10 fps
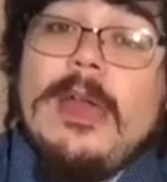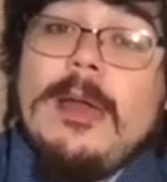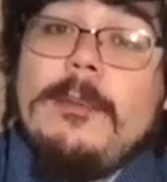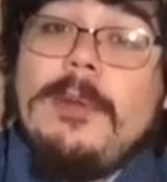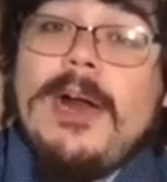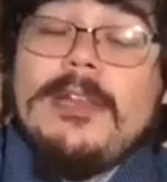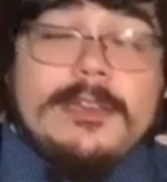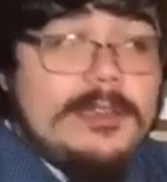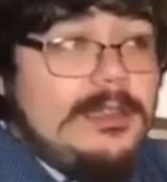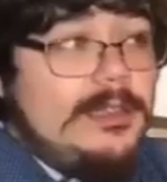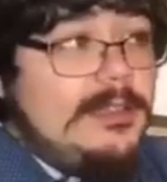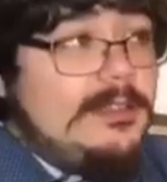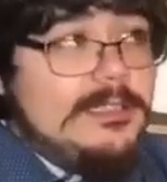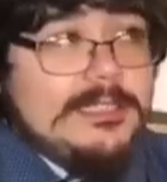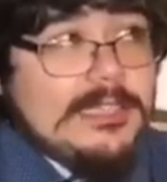But the
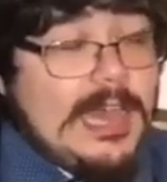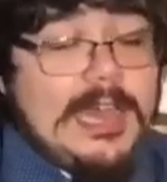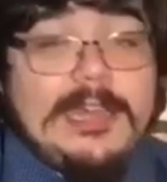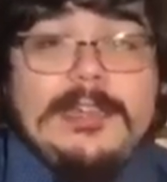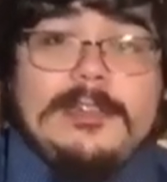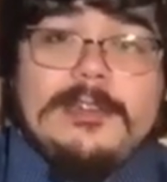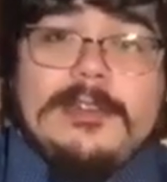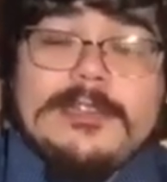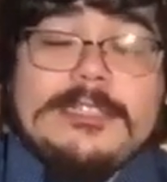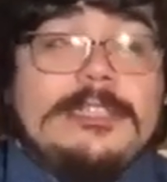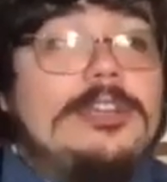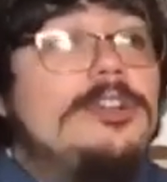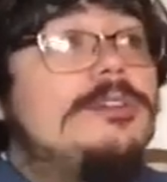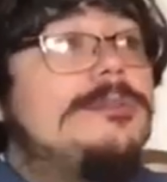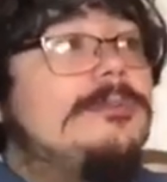sky still
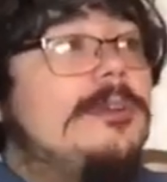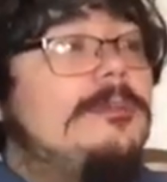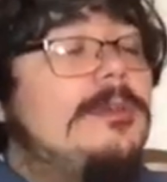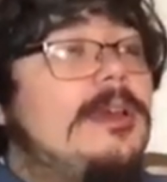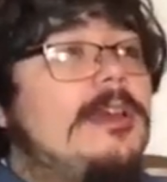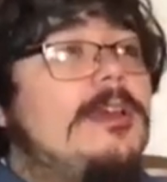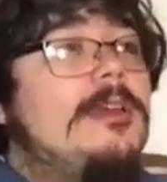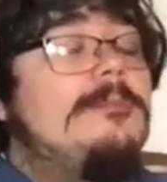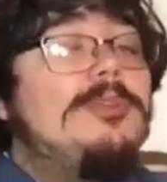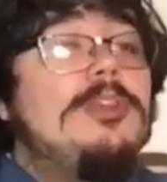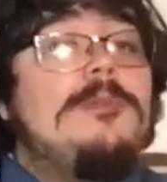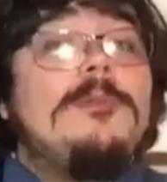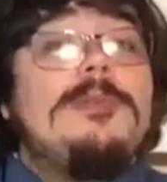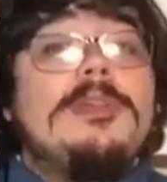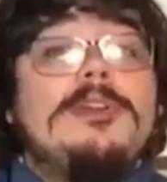goes from beautiful
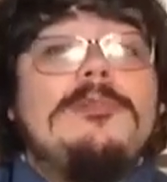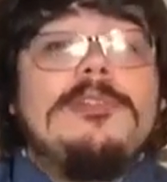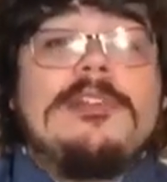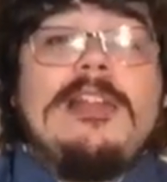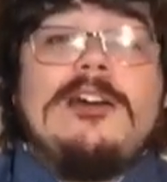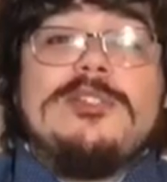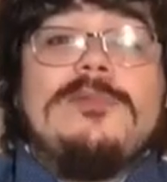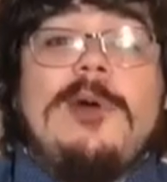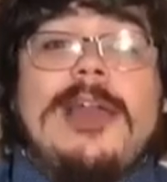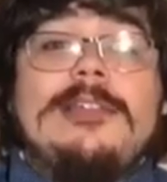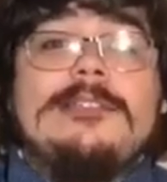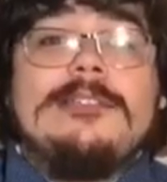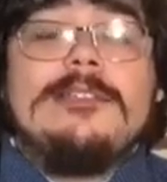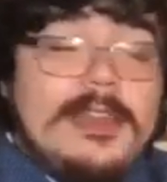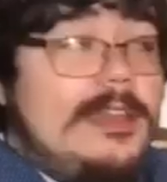blue with clouds of white.
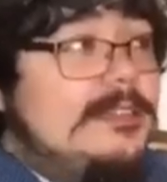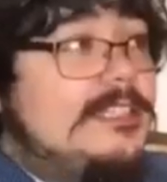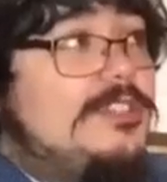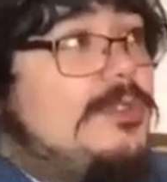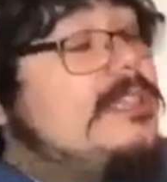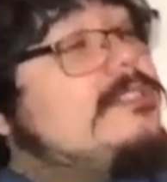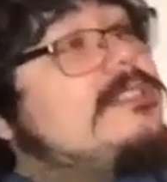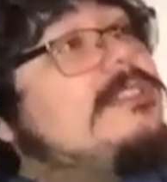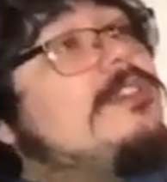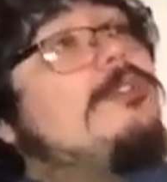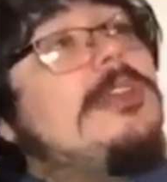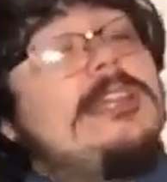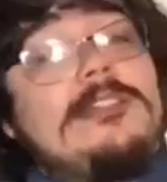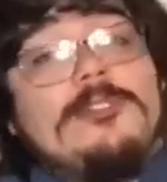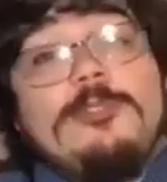The trees are still green,
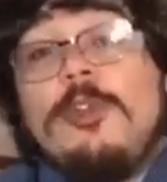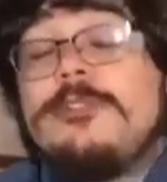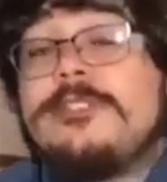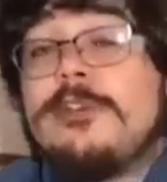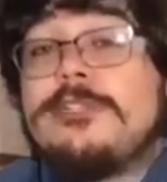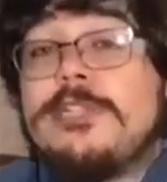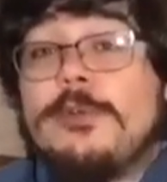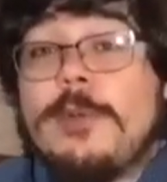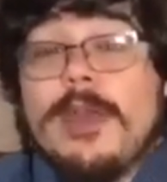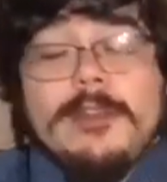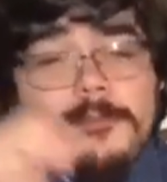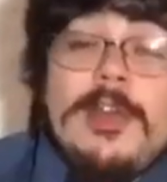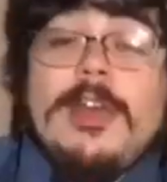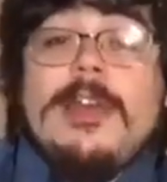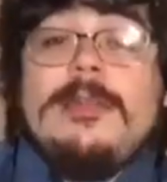the roses are still red.
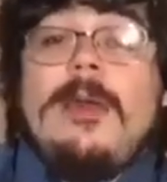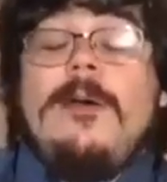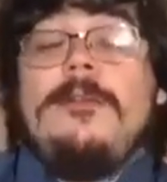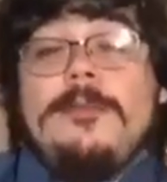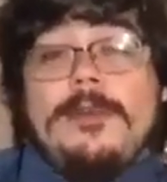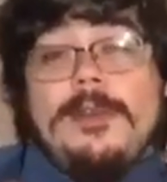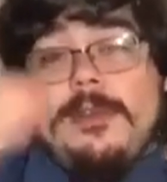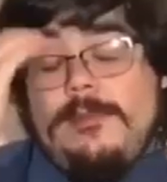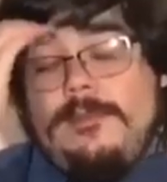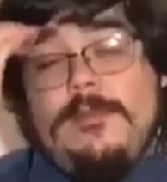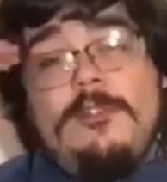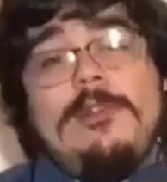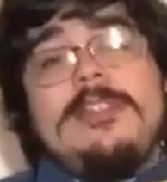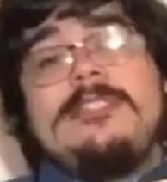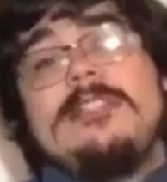Now, what
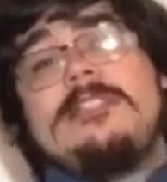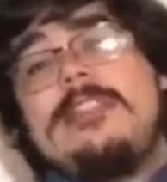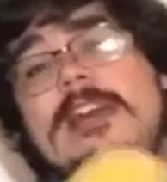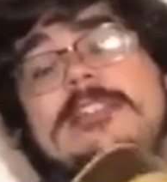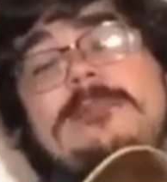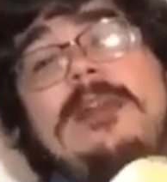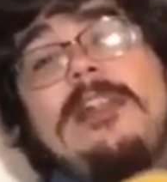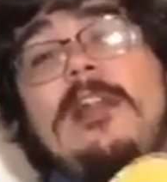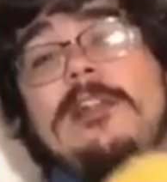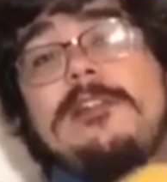is this that I just played on?